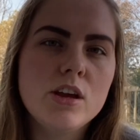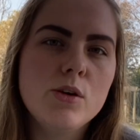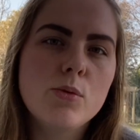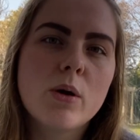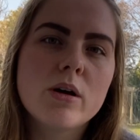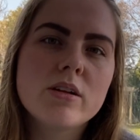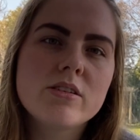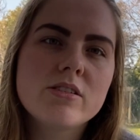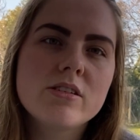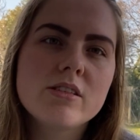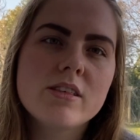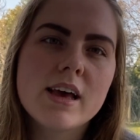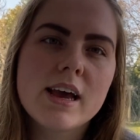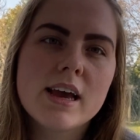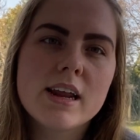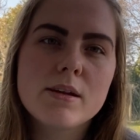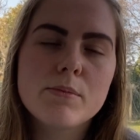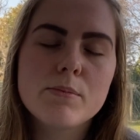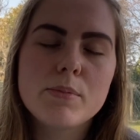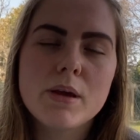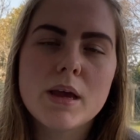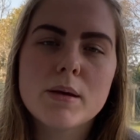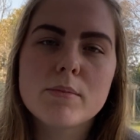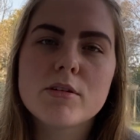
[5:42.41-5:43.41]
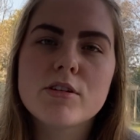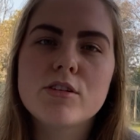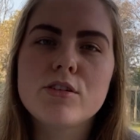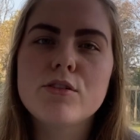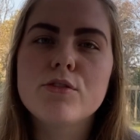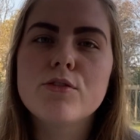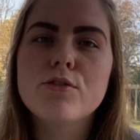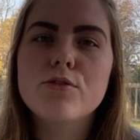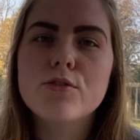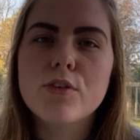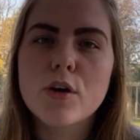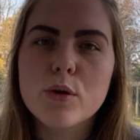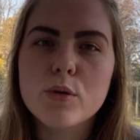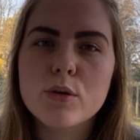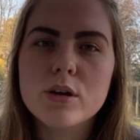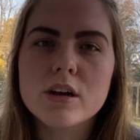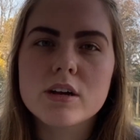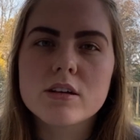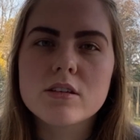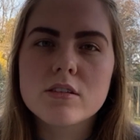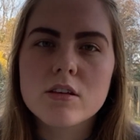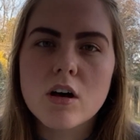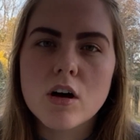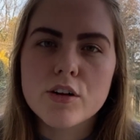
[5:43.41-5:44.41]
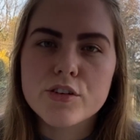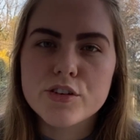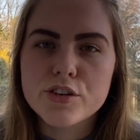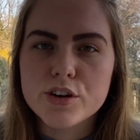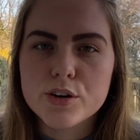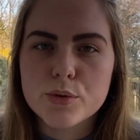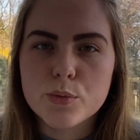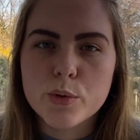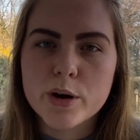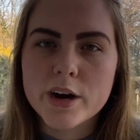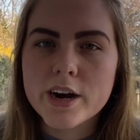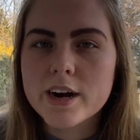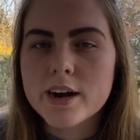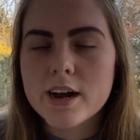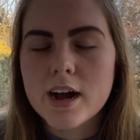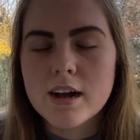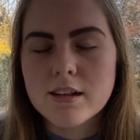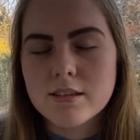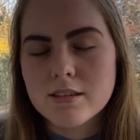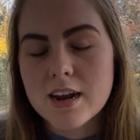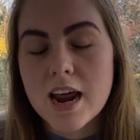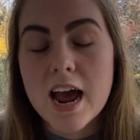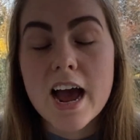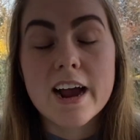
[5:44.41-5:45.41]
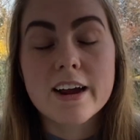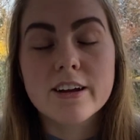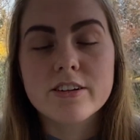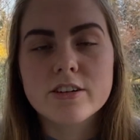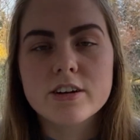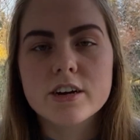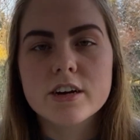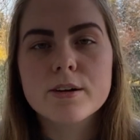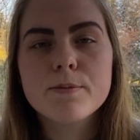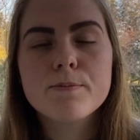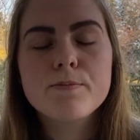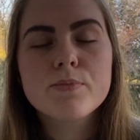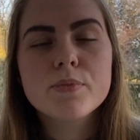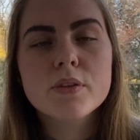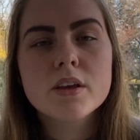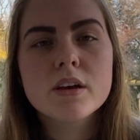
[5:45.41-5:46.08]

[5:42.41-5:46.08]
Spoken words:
you want to then be able to focus on your work as an actor.